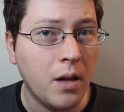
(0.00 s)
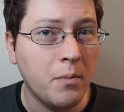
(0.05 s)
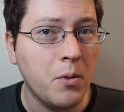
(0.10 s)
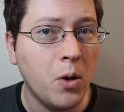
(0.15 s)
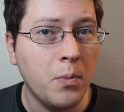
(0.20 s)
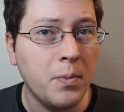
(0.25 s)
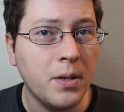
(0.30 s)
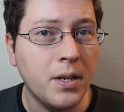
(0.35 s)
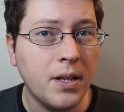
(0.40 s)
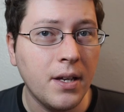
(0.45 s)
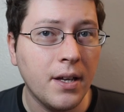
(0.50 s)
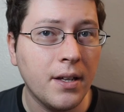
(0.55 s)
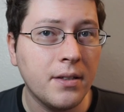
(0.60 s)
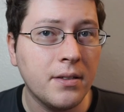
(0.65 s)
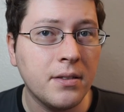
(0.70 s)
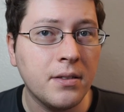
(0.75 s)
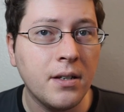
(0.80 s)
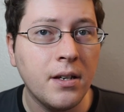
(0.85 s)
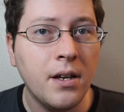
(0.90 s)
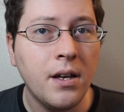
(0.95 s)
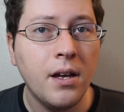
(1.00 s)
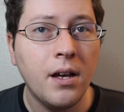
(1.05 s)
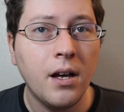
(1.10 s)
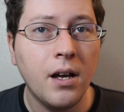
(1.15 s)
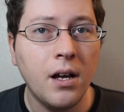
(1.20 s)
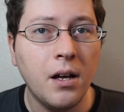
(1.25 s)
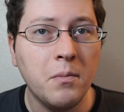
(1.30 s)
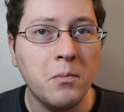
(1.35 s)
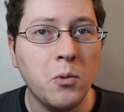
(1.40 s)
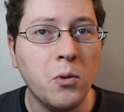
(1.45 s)
I'm hoping to get
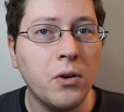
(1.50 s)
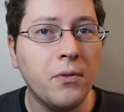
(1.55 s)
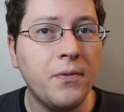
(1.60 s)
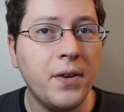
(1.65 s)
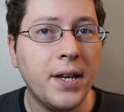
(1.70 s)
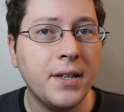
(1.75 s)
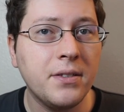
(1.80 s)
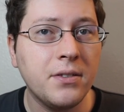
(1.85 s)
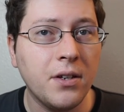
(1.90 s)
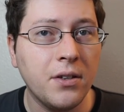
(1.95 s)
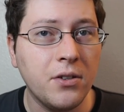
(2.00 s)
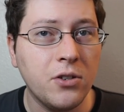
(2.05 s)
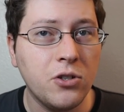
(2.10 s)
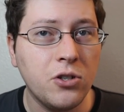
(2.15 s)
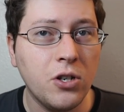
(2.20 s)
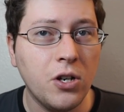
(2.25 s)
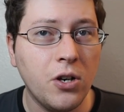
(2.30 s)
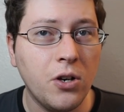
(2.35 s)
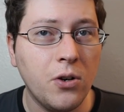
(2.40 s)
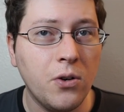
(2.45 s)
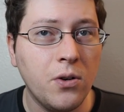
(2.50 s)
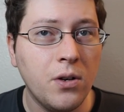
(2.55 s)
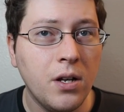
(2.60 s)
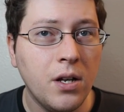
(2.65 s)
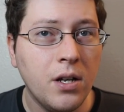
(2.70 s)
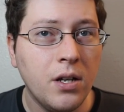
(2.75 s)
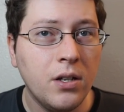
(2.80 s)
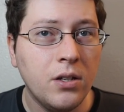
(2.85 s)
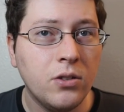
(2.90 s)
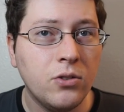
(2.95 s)
uh, more vets on the show
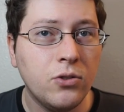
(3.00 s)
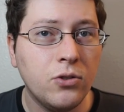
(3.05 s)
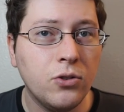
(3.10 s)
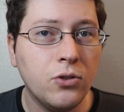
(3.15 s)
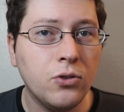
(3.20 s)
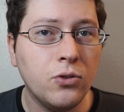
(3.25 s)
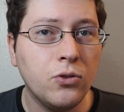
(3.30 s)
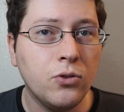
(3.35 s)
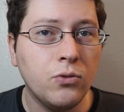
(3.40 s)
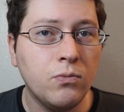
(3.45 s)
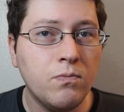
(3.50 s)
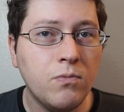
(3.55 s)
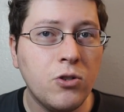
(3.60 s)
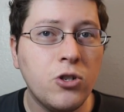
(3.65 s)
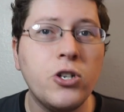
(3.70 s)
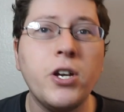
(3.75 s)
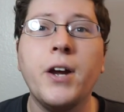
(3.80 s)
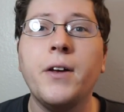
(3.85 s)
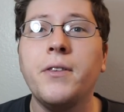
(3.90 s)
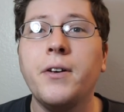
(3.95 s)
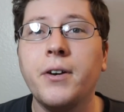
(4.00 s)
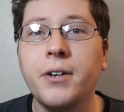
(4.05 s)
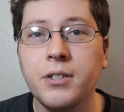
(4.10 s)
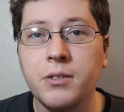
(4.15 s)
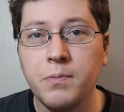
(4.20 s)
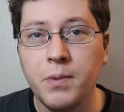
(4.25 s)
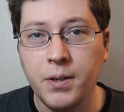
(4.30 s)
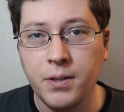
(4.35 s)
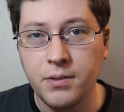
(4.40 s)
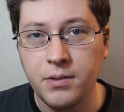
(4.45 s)
to share their
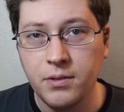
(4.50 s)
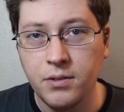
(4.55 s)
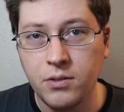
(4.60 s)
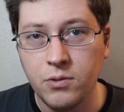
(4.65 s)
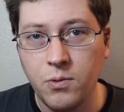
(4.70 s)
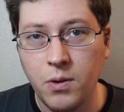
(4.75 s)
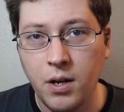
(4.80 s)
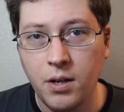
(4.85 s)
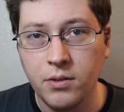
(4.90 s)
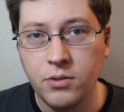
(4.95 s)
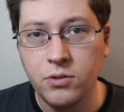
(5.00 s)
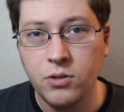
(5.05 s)
experiences as well.